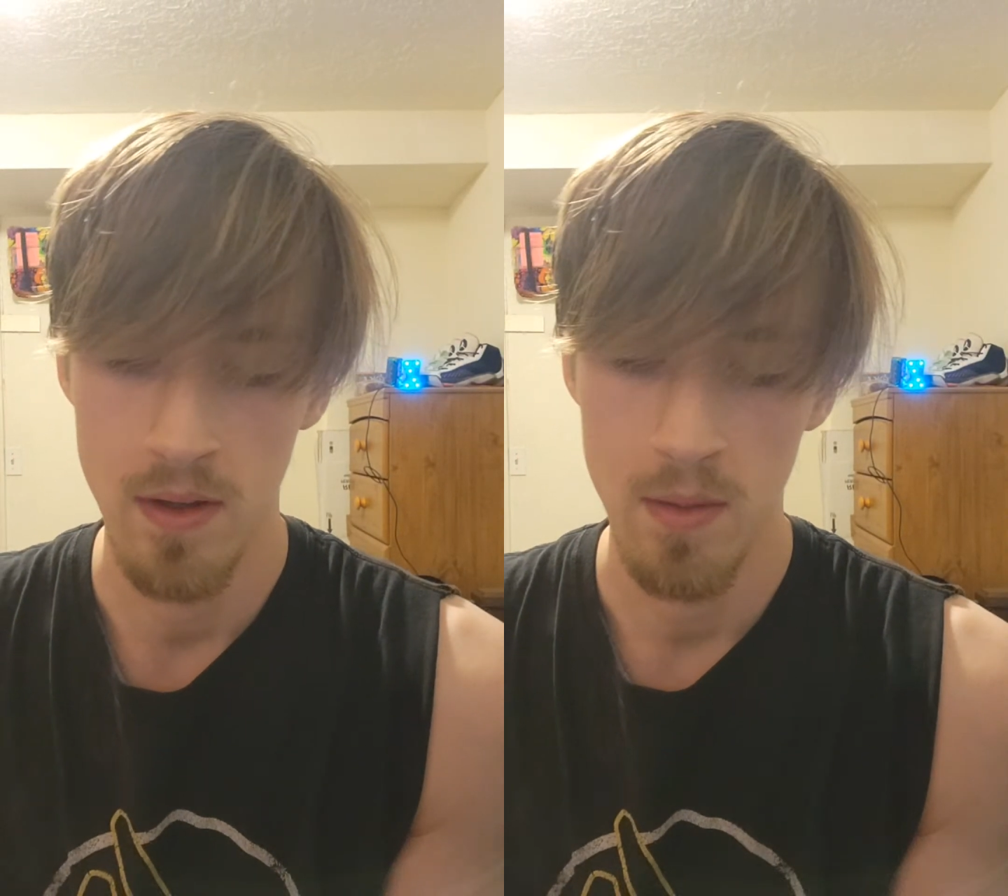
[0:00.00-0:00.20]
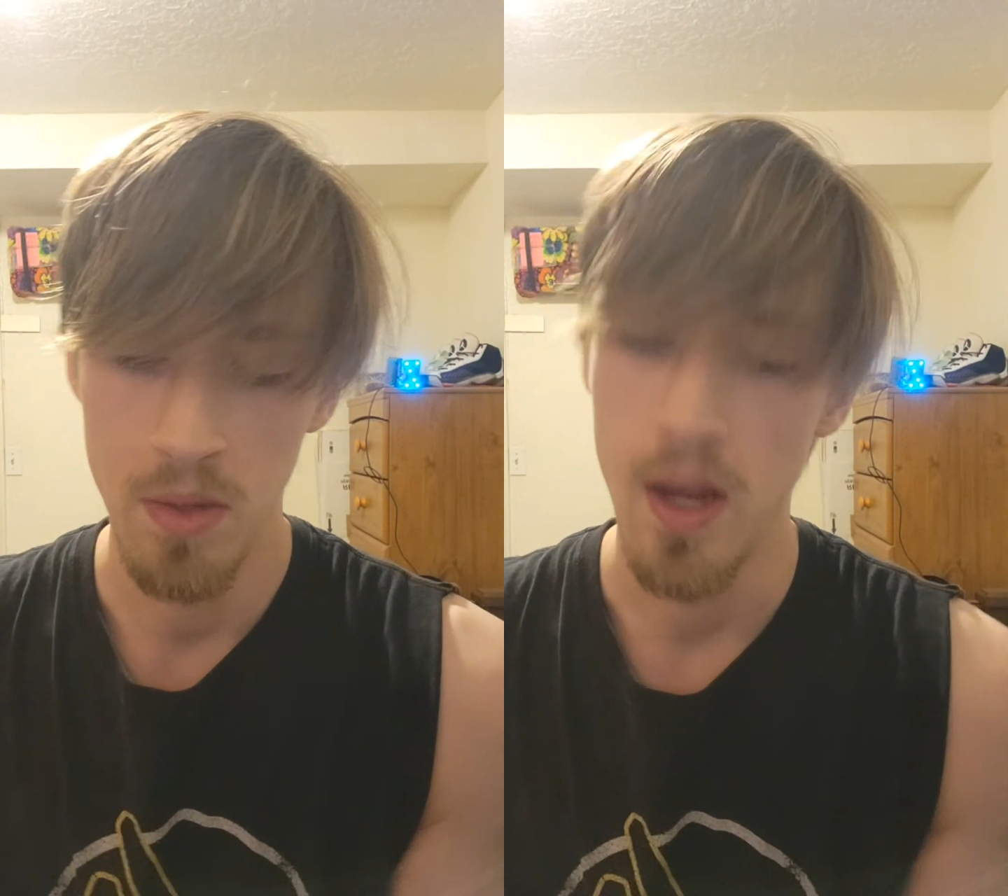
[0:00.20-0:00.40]

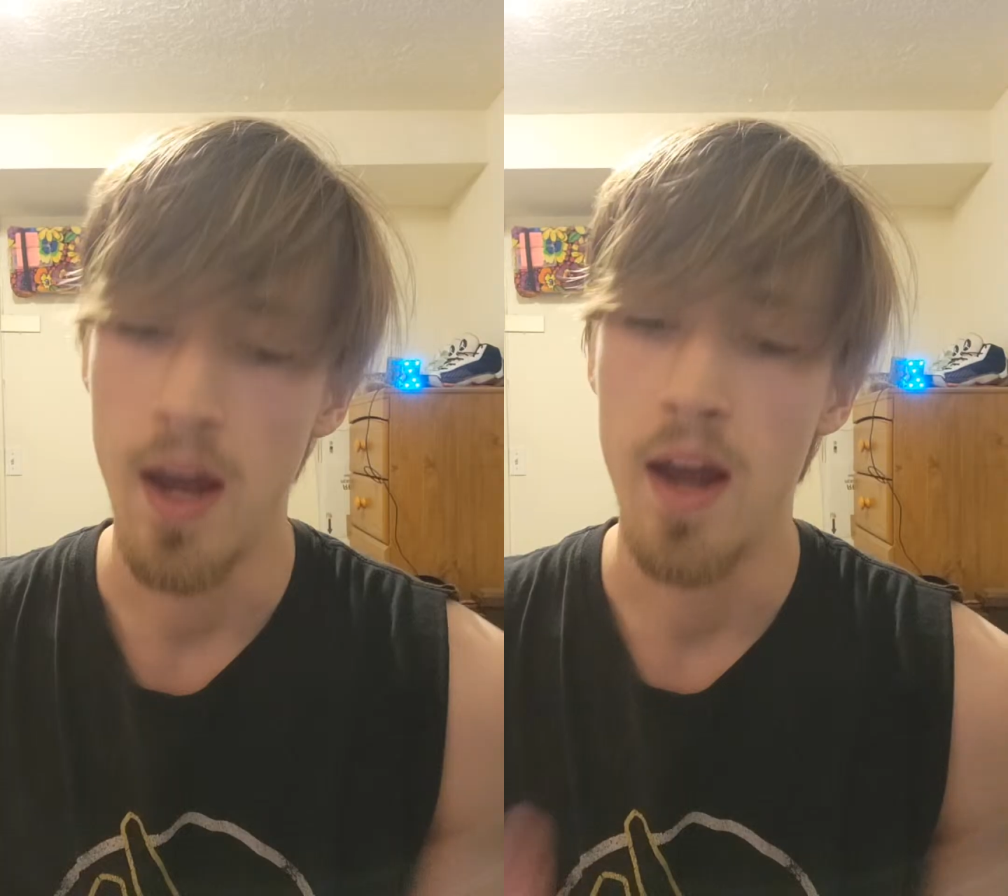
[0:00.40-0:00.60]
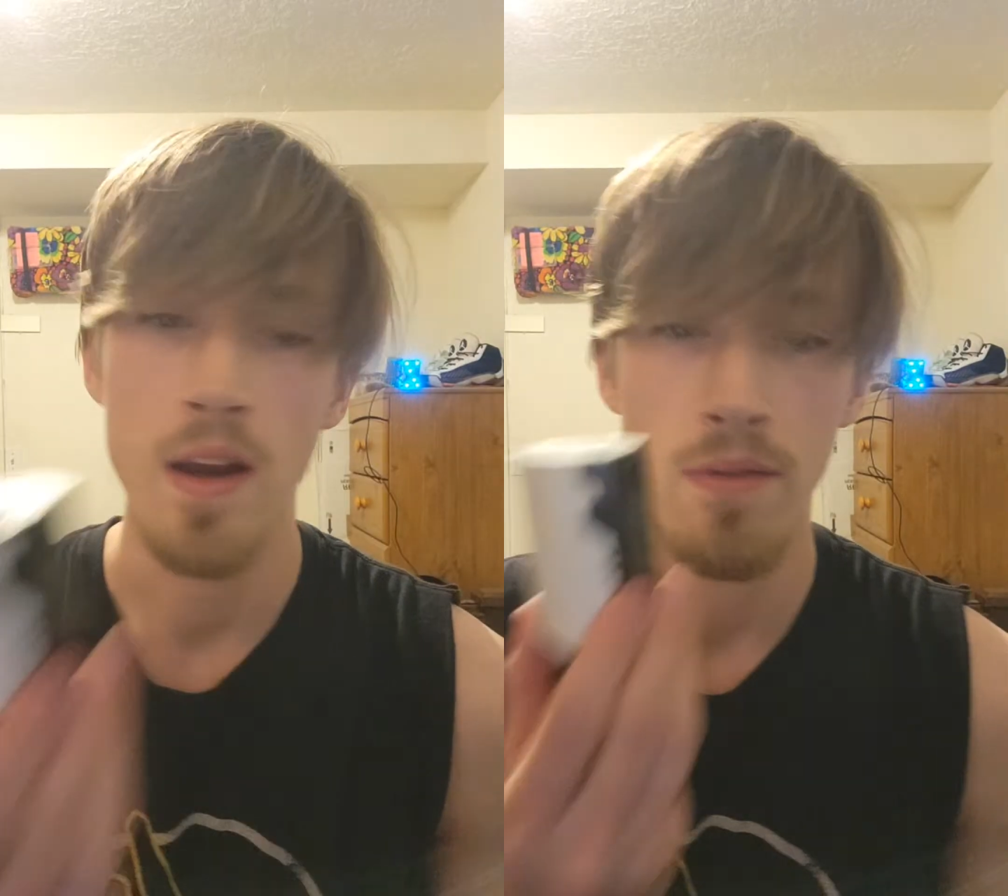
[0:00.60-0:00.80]
But yeah,
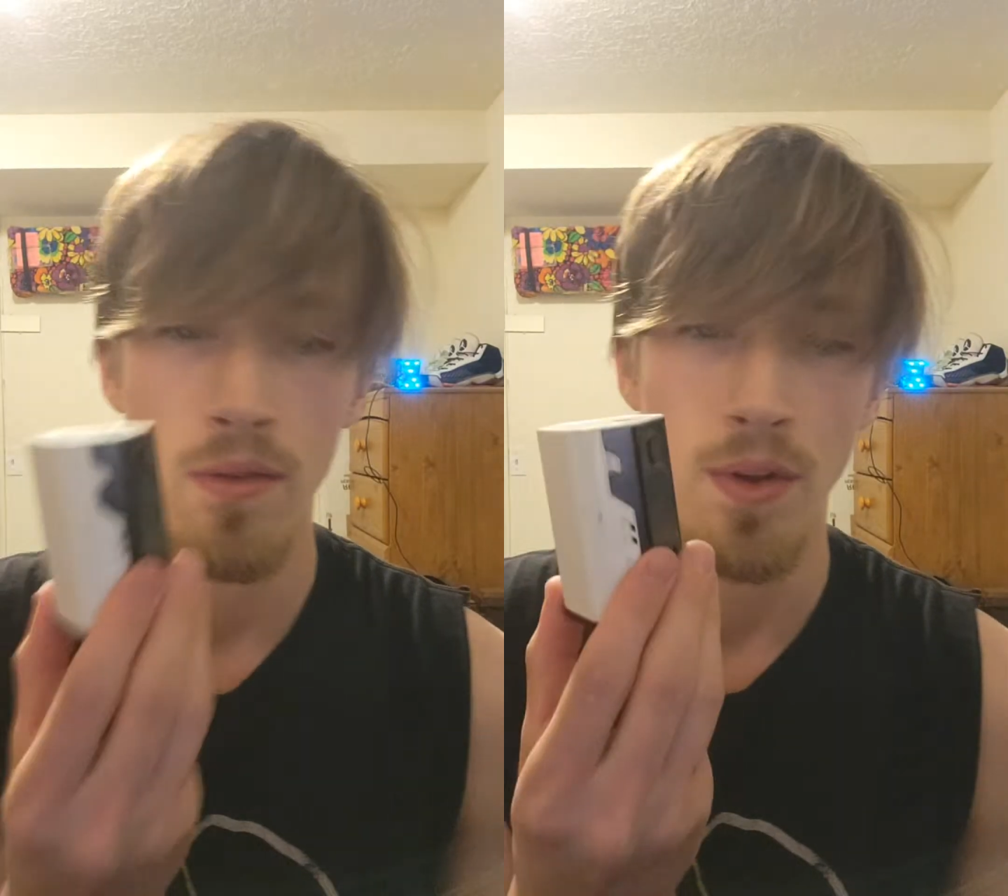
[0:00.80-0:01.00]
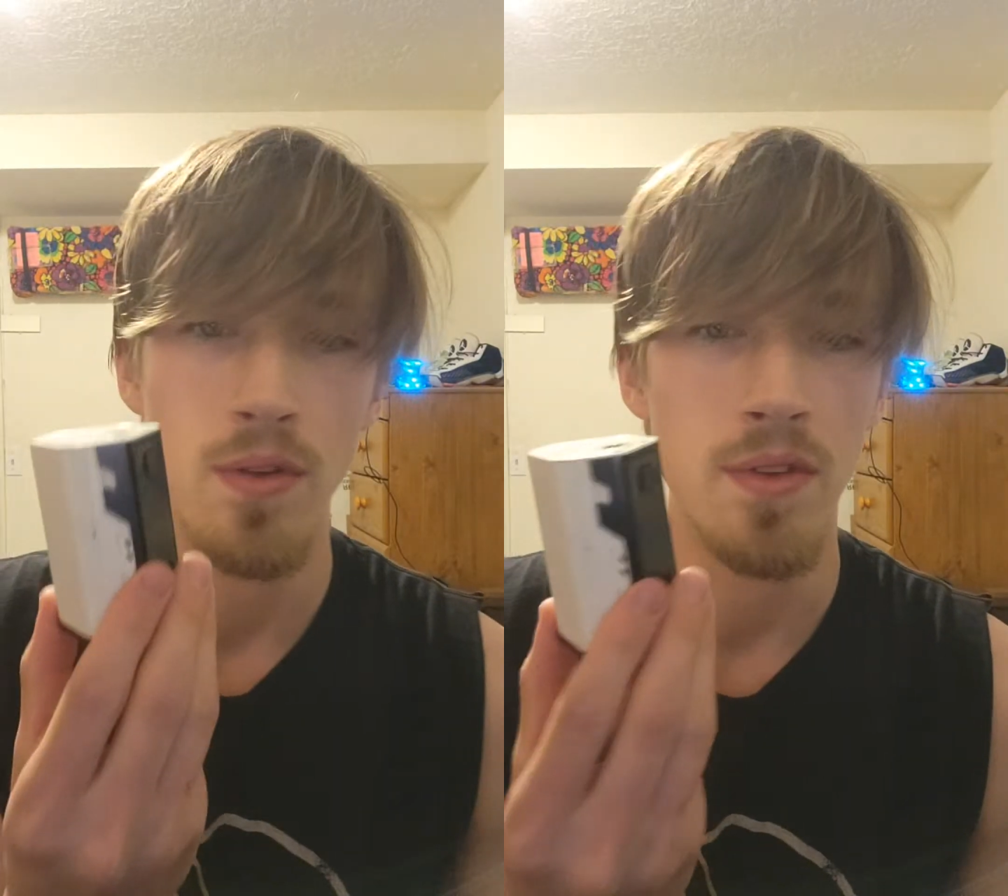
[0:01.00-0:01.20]
I never
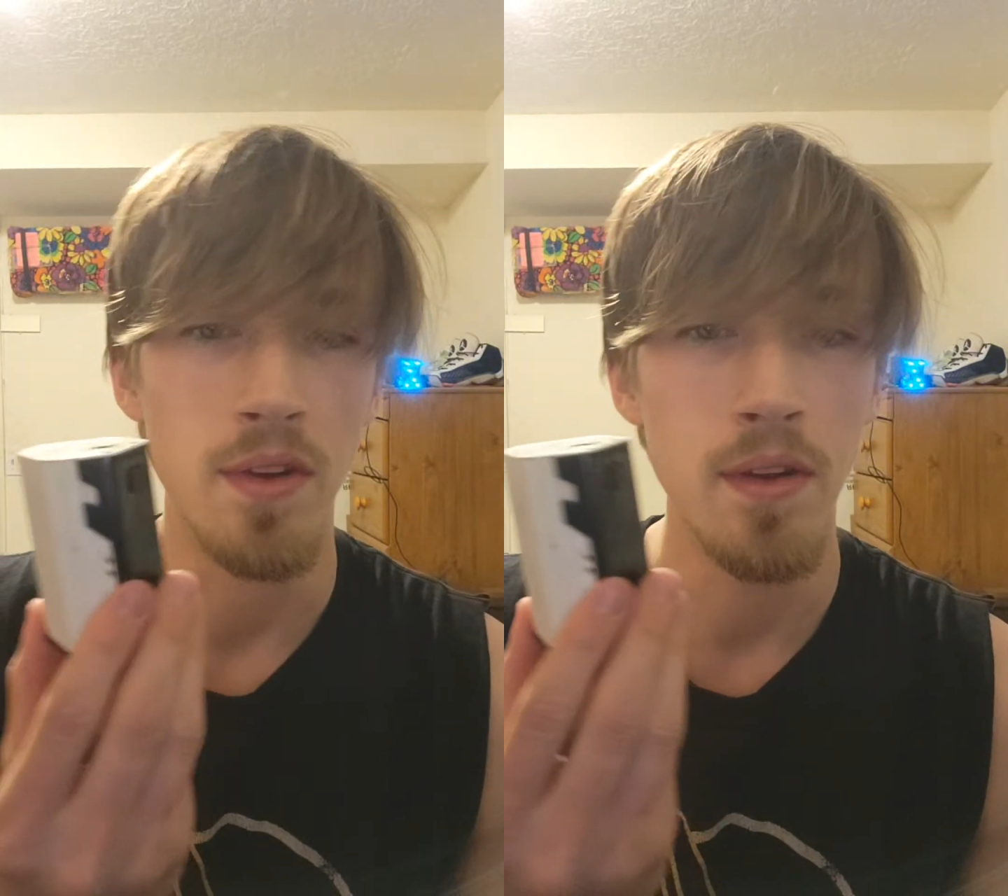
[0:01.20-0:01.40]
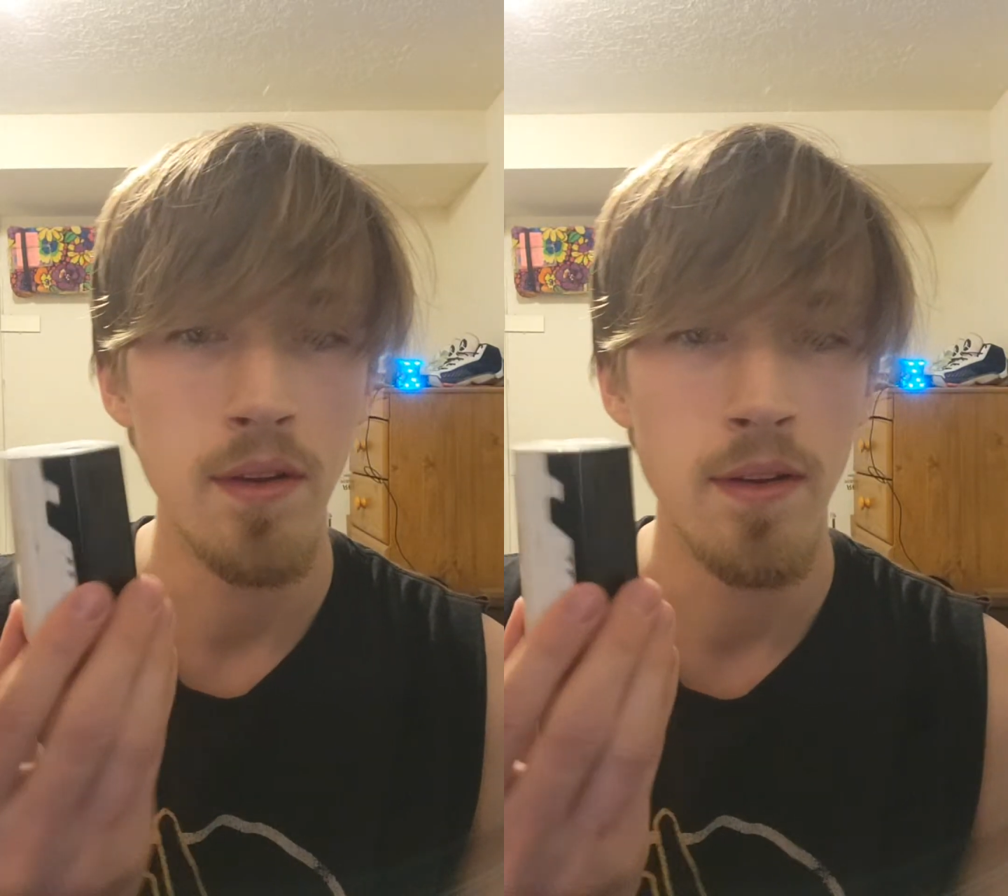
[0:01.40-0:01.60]
use it,